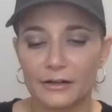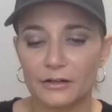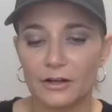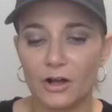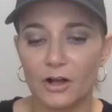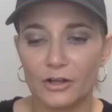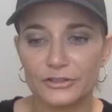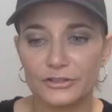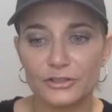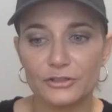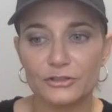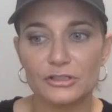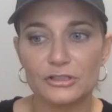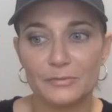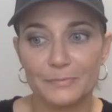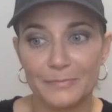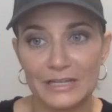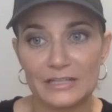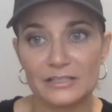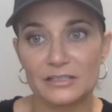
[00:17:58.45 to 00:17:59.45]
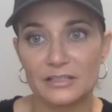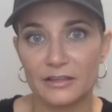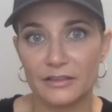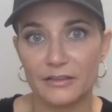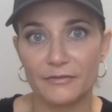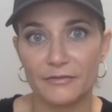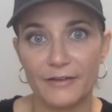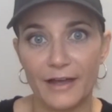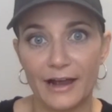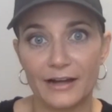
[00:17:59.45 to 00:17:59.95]
also speaks to
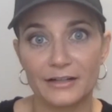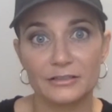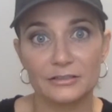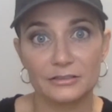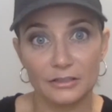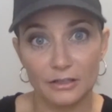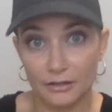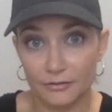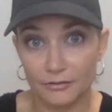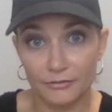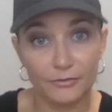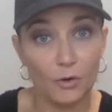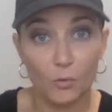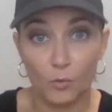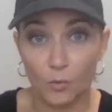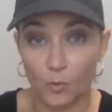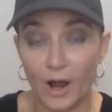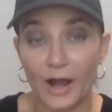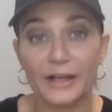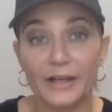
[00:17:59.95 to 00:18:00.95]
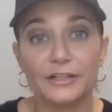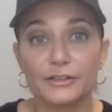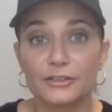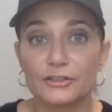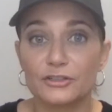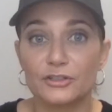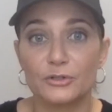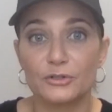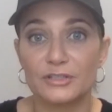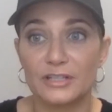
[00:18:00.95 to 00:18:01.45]
the fact of why you're
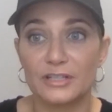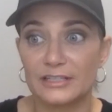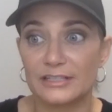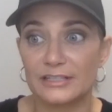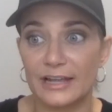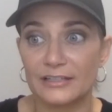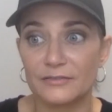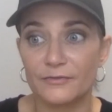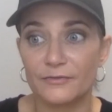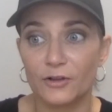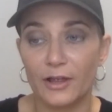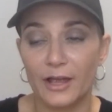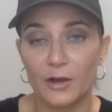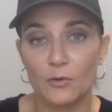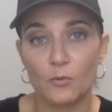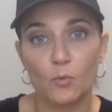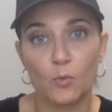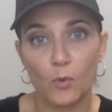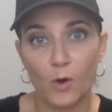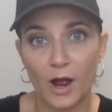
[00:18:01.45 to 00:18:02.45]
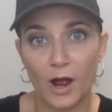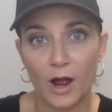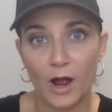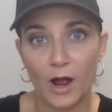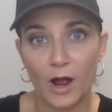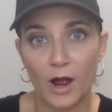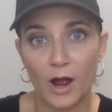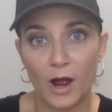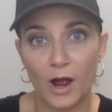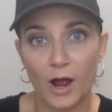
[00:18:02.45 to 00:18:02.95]
so successful and
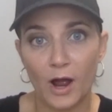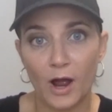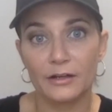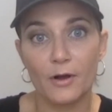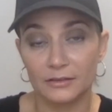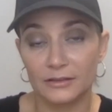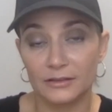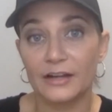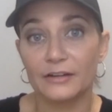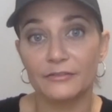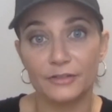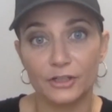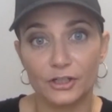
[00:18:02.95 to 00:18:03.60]
why a lot of your